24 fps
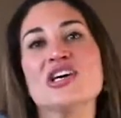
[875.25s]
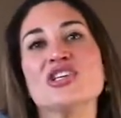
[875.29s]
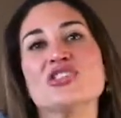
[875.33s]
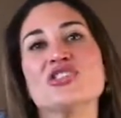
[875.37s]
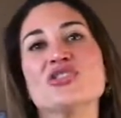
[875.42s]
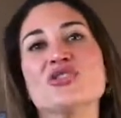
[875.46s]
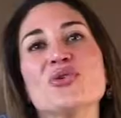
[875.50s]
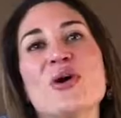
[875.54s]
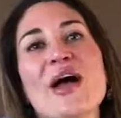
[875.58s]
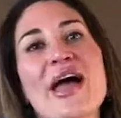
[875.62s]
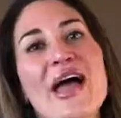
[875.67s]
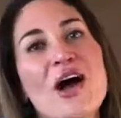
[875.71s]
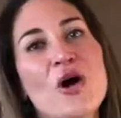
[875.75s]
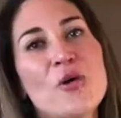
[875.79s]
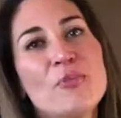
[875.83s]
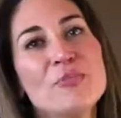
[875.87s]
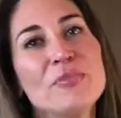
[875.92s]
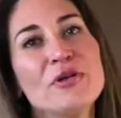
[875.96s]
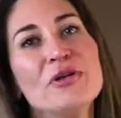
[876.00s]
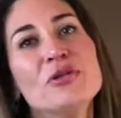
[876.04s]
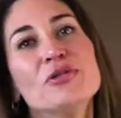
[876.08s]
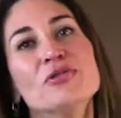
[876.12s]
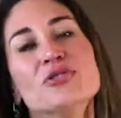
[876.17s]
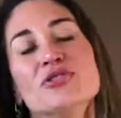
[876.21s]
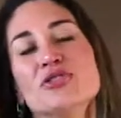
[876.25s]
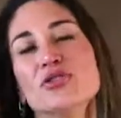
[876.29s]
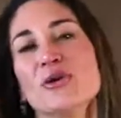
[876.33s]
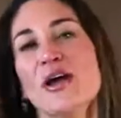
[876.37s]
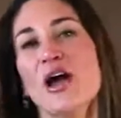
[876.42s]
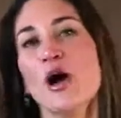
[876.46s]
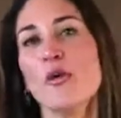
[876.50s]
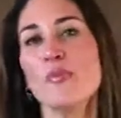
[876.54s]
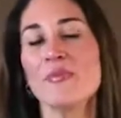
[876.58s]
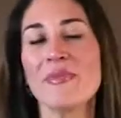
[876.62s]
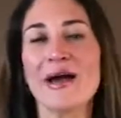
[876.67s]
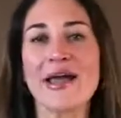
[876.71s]
to help you, to
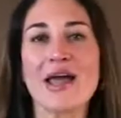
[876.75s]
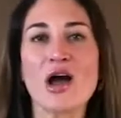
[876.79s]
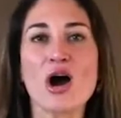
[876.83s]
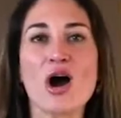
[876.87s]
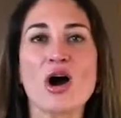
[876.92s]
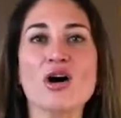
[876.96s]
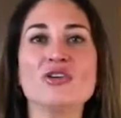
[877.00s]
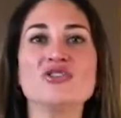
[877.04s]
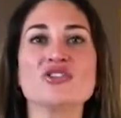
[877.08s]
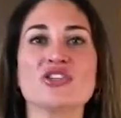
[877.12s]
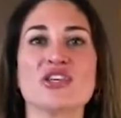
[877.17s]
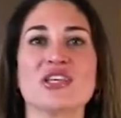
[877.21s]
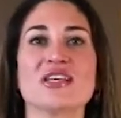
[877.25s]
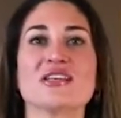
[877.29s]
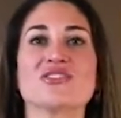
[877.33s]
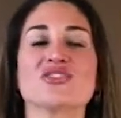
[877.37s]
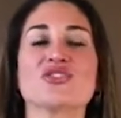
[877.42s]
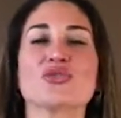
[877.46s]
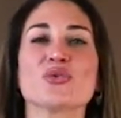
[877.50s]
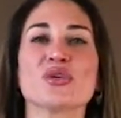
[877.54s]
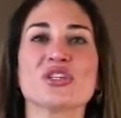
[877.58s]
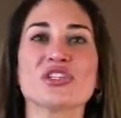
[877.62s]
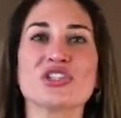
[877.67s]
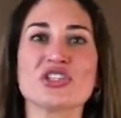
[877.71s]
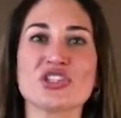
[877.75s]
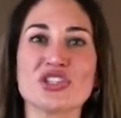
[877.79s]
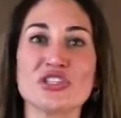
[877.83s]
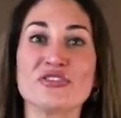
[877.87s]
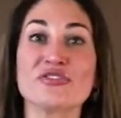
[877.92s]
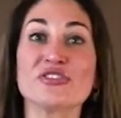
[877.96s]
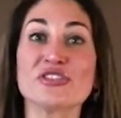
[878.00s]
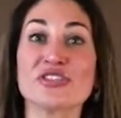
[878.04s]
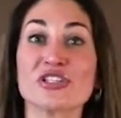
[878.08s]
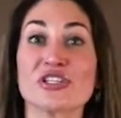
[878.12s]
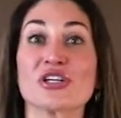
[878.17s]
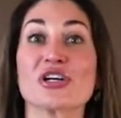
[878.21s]
help my audience to
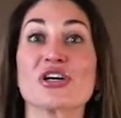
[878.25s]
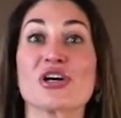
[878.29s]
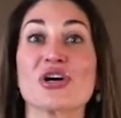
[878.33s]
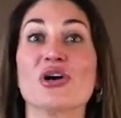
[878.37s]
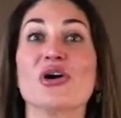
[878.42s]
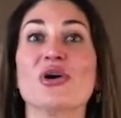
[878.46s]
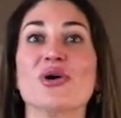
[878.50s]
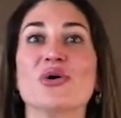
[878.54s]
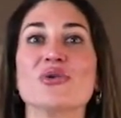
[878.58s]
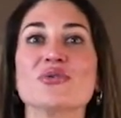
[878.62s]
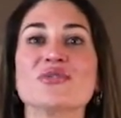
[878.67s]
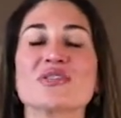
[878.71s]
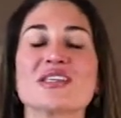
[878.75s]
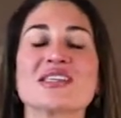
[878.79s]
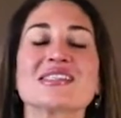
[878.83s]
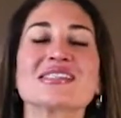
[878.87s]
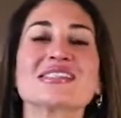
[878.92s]
achieve their goals,